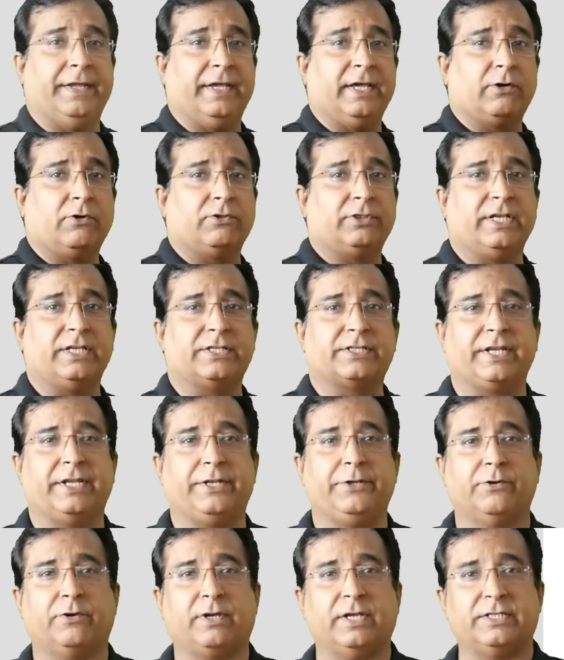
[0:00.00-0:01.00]
Here on the
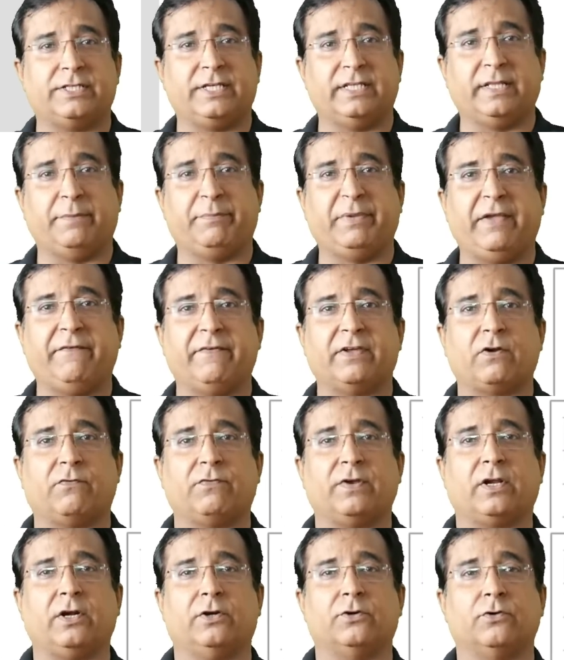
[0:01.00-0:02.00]
screen, you can see the behavior
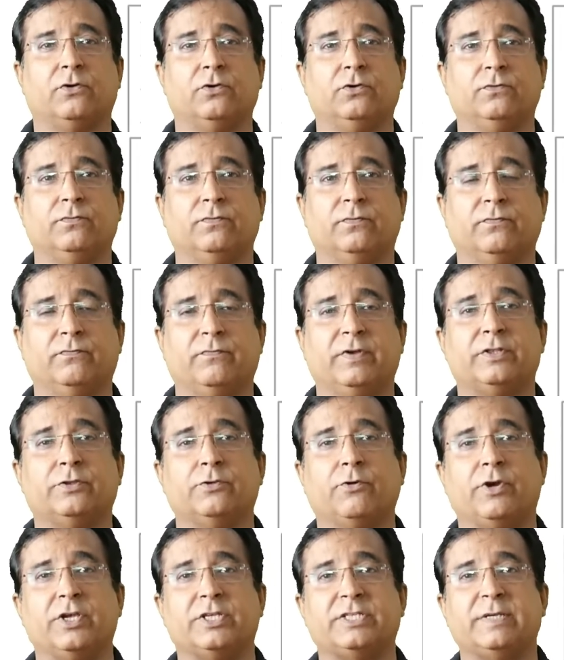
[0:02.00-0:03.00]
of a control loop with
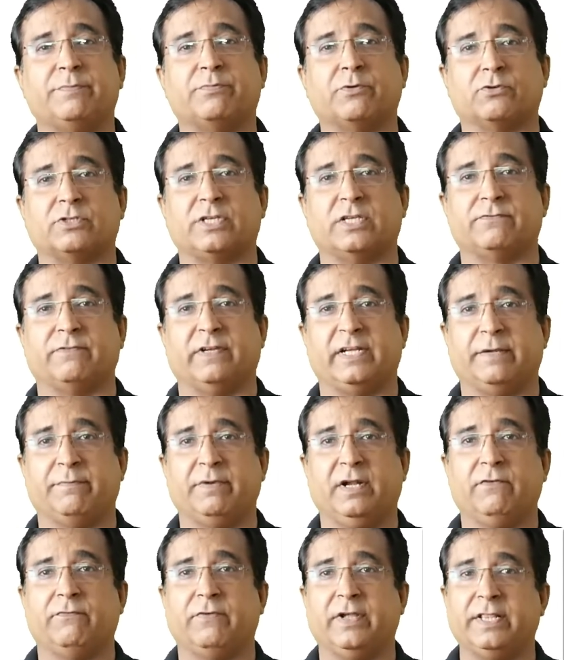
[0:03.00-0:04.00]
noisy process
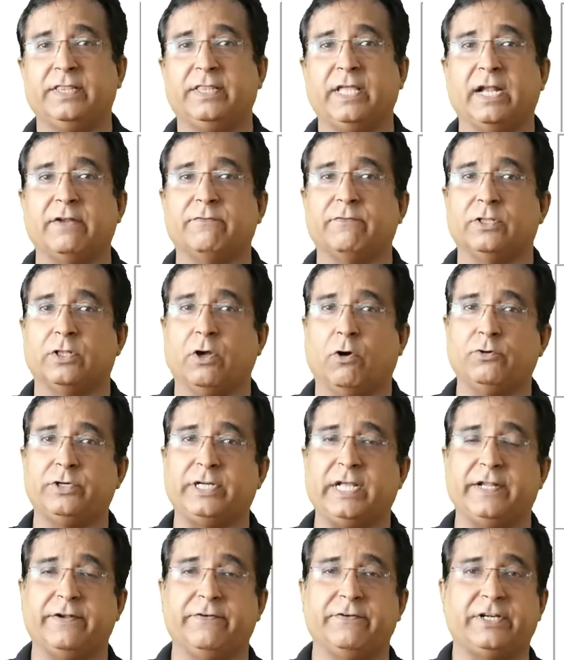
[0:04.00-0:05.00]
variable with and
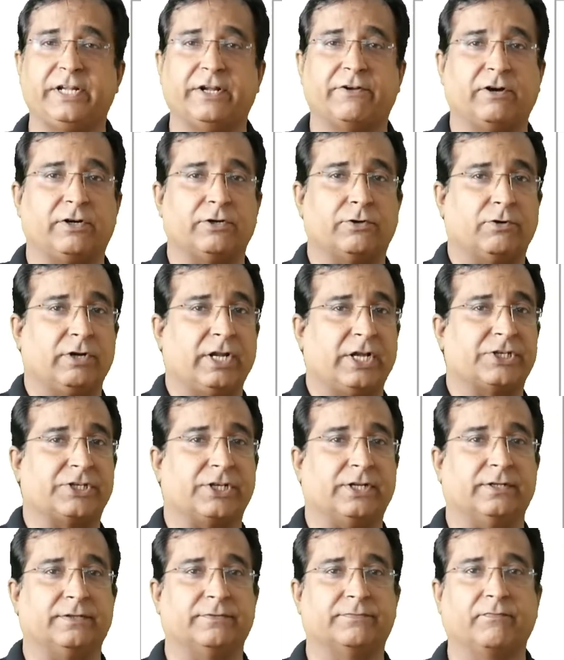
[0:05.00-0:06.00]
without derivative control
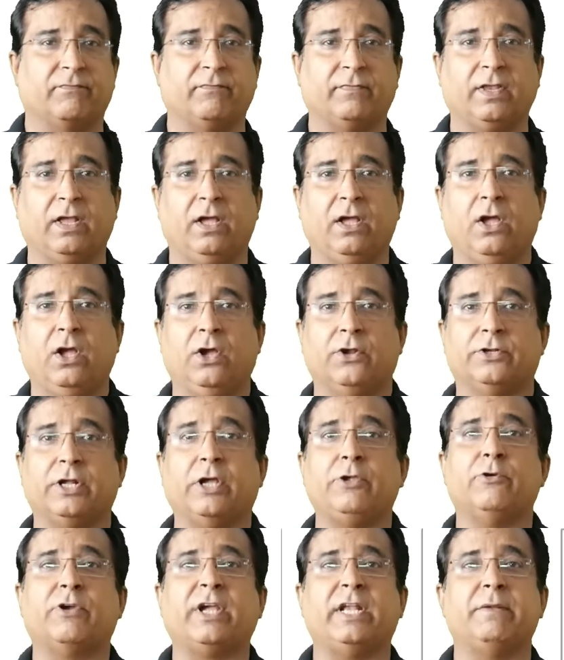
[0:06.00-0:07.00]
action.
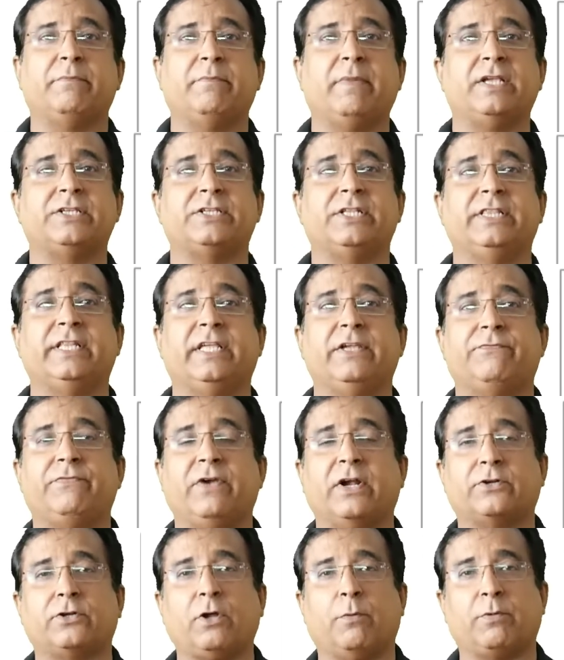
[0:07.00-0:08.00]
Now you can imagine the
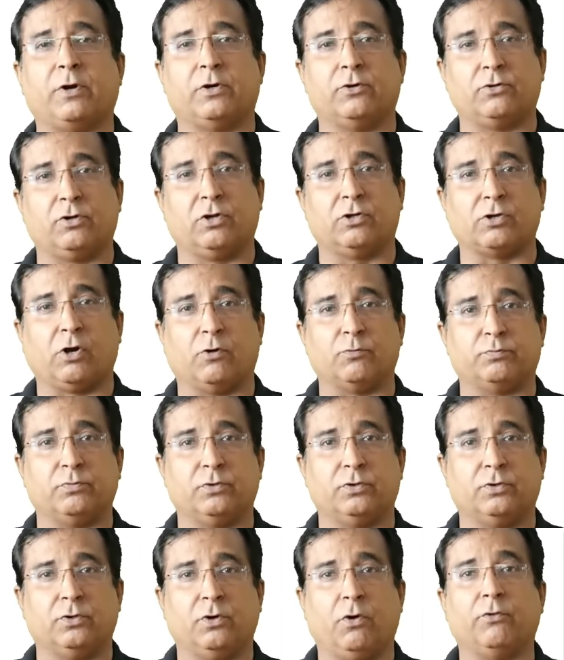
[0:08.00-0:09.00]
effect of controller
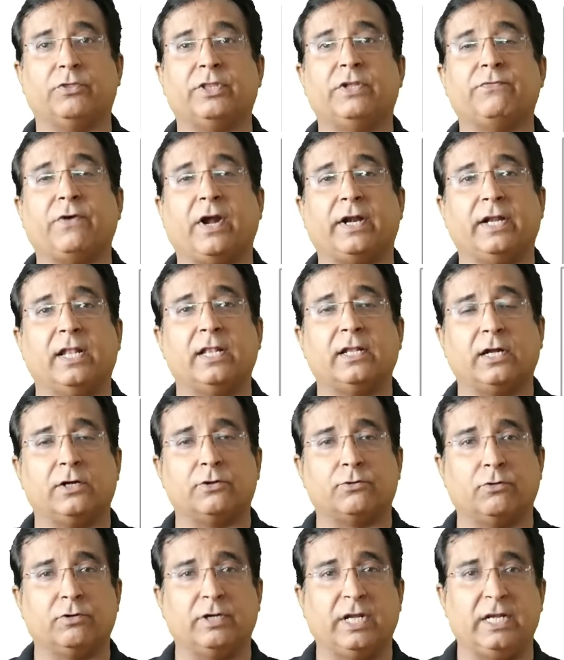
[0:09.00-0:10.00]
output on the final
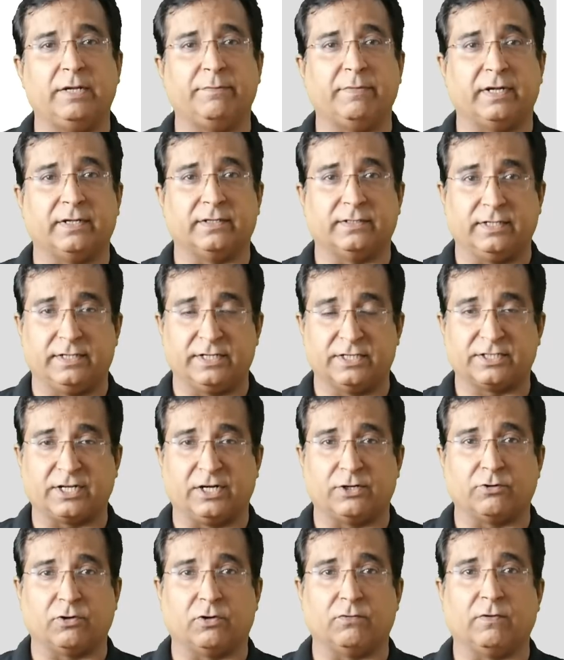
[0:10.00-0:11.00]
control element, that is
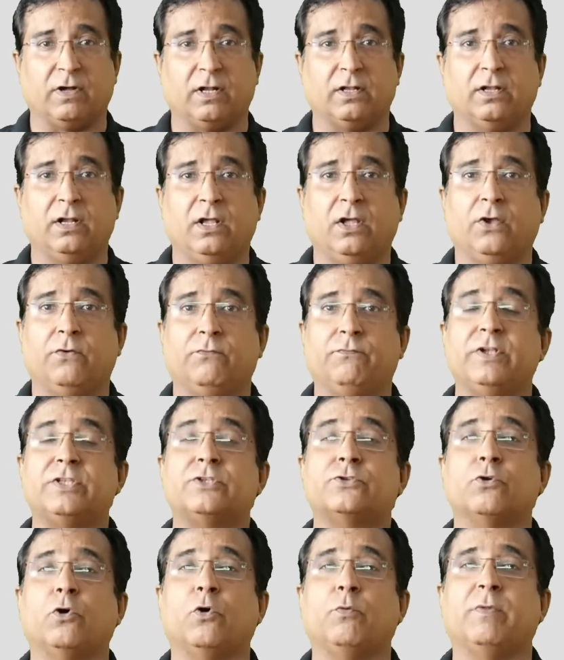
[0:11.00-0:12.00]
control valve,
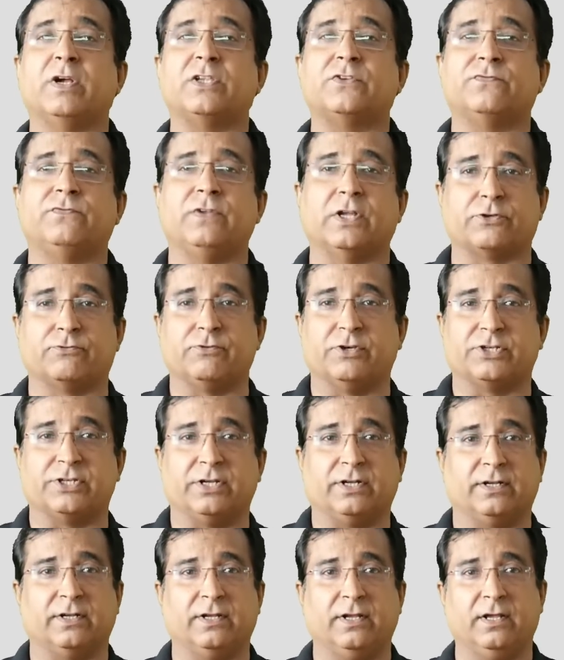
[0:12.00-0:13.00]
with so much
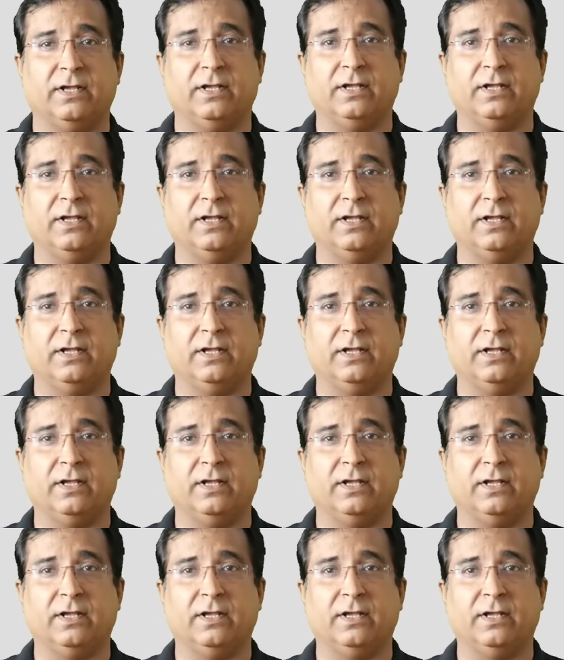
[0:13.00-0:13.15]
fluctuation.